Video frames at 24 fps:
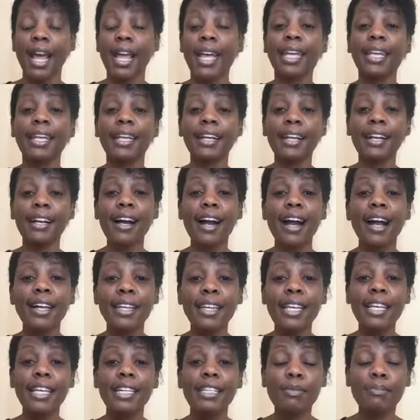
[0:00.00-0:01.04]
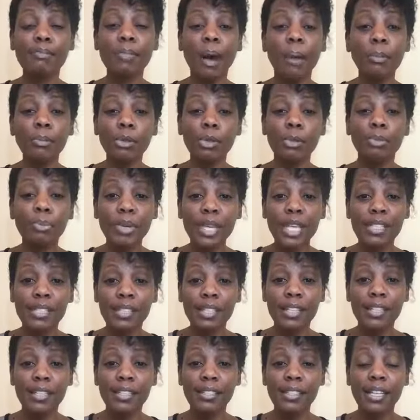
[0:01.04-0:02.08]
He cut his mom to
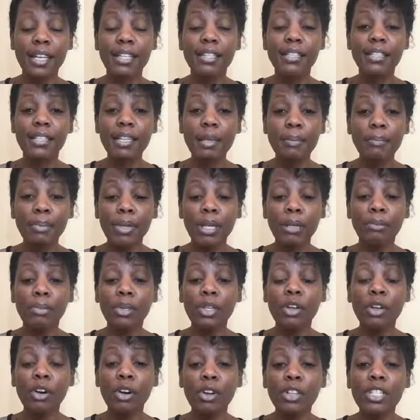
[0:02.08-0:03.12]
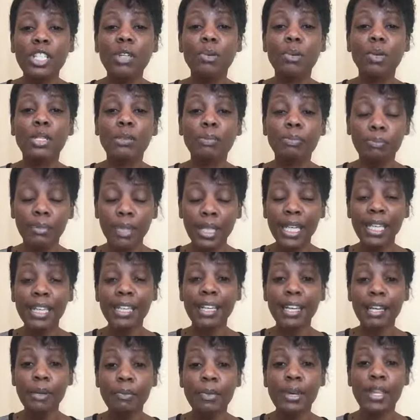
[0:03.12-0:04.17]
pieces simply because she was
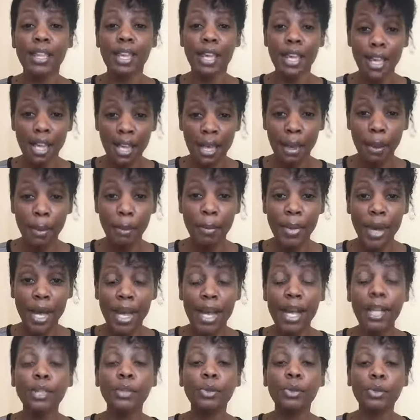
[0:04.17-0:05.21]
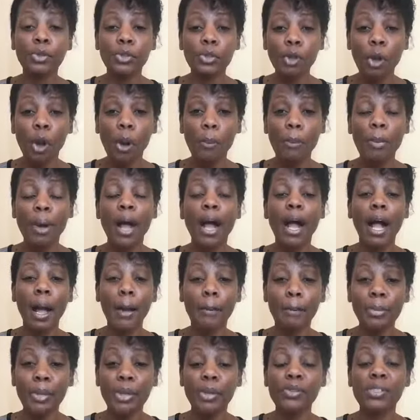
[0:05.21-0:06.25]
pleading with him to stop
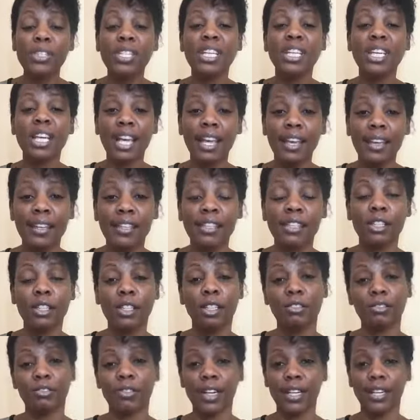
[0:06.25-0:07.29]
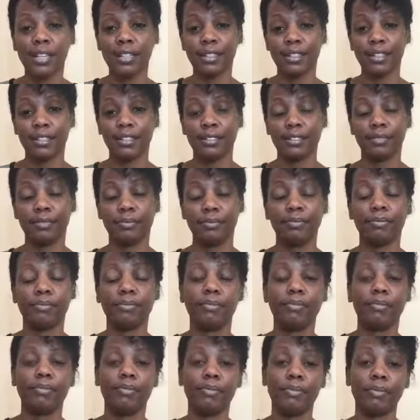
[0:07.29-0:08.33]
abusing his girlfriend.
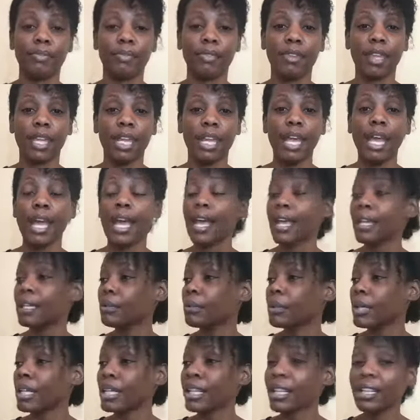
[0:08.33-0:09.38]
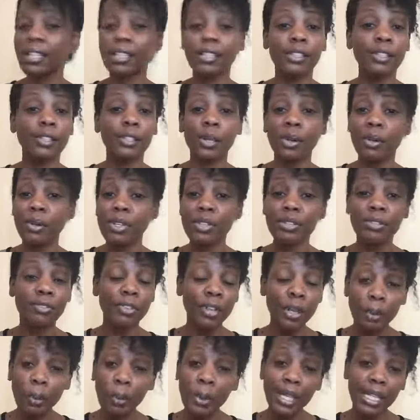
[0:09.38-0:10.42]
And we hear the stories
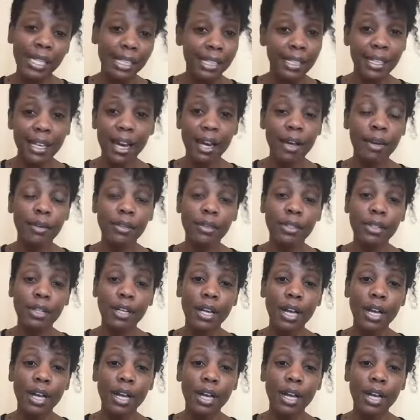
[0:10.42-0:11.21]
frequently now